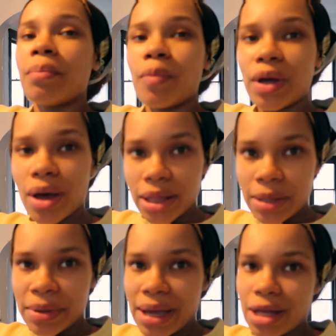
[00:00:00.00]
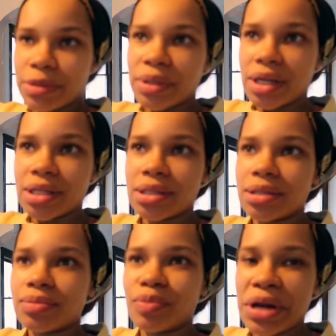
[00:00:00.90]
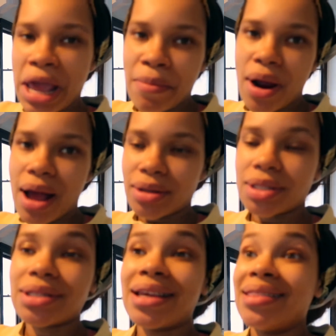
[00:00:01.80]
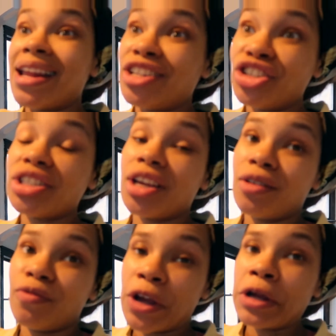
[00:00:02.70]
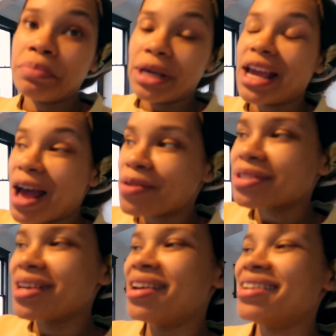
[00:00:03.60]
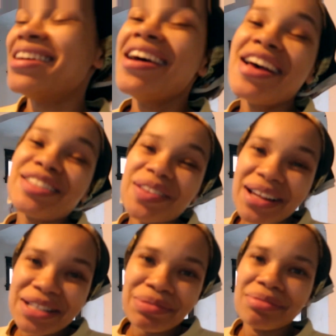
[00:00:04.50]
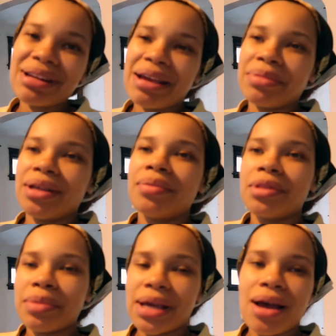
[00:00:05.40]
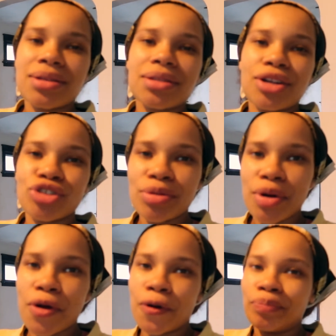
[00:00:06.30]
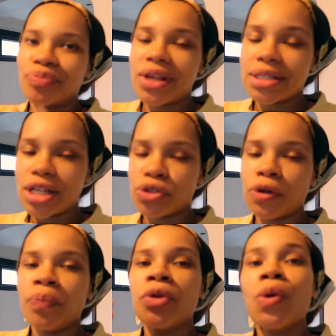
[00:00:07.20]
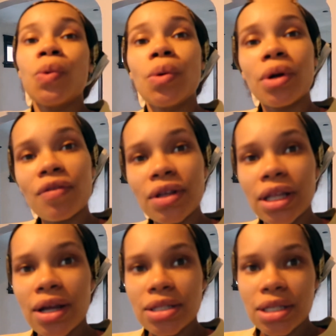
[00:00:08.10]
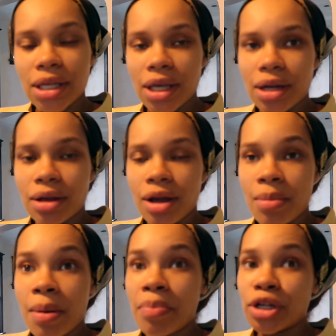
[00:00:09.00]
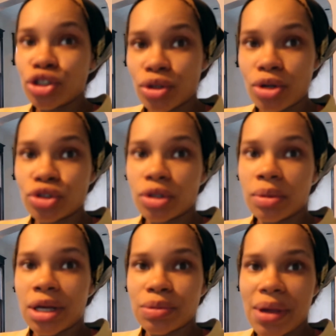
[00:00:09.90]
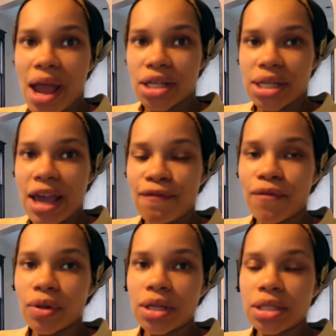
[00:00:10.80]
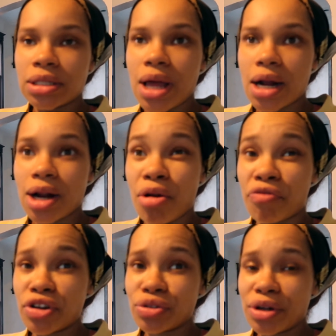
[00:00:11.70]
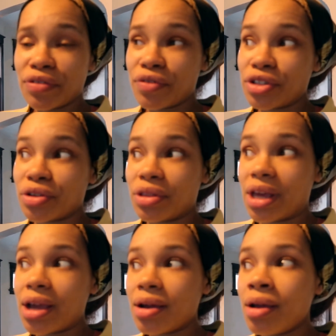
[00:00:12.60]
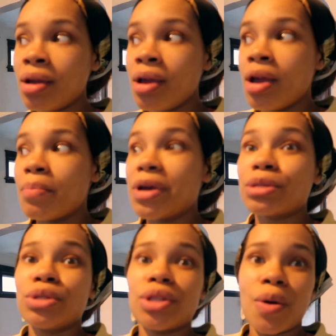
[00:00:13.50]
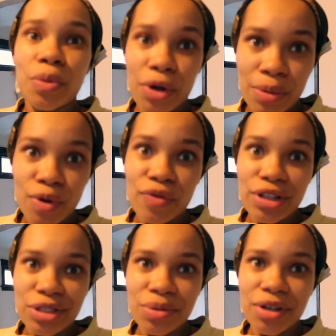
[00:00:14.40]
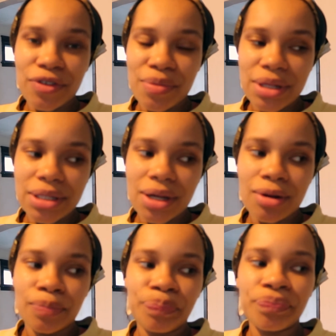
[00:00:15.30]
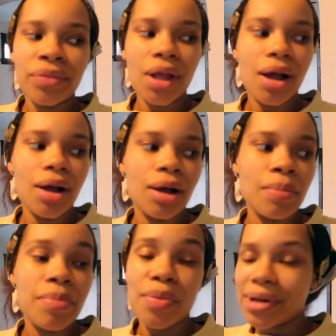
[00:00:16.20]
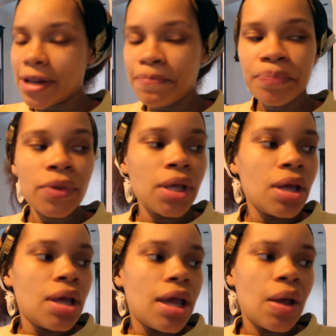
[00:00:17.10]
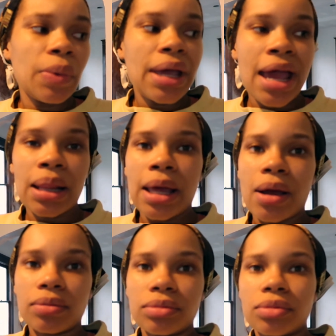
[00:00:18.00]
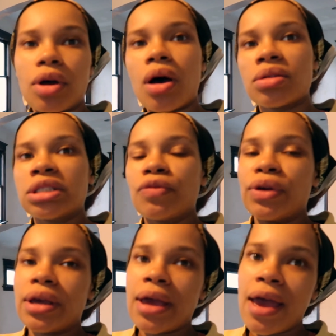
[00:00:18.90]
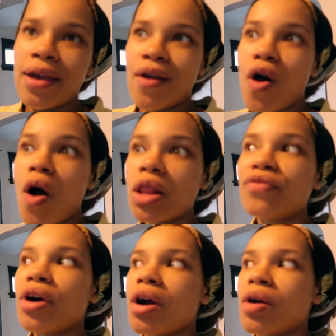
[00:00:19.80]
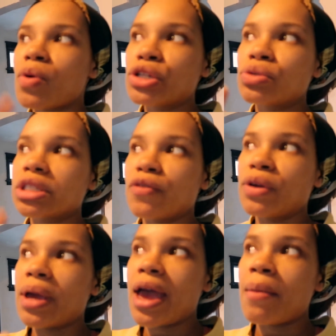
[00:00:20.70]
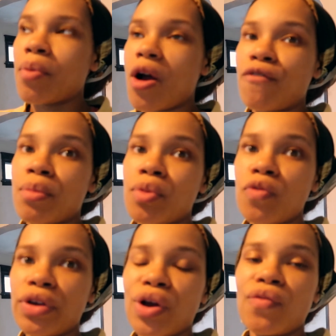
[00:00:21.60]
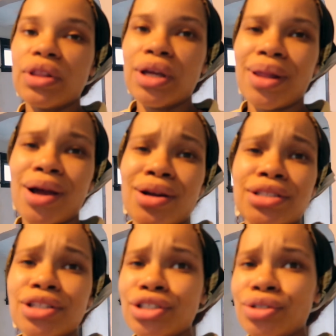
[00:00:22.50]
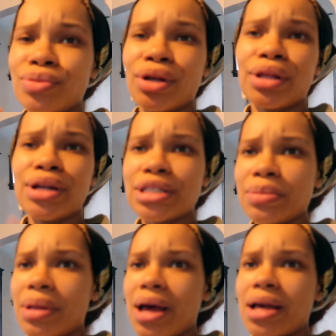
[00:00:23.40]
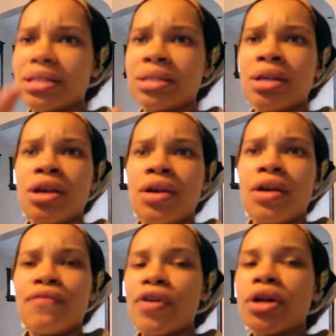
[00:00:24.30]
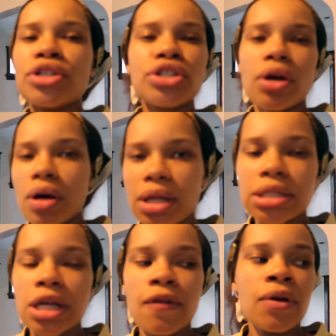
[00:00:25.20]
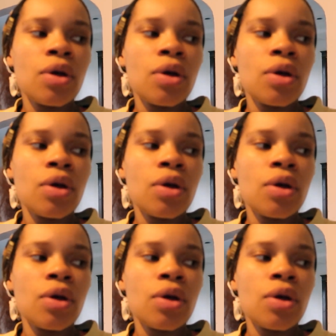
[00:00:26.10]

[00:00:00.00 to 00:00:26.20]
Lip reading: We call it the big house because we name our houses, and that is just a very big house. So that is what we named it, the big house, our dream home, etc. We went over there to get a bunch of grocery because we actually have fully stocked our refrigerator and freezer there, because we thought we were going to move into it a few months ago, but we didn't. And we had like all of our original stuff we had brought from moving over there, like our tissue and cleaning supplies, furniture, all that stuff.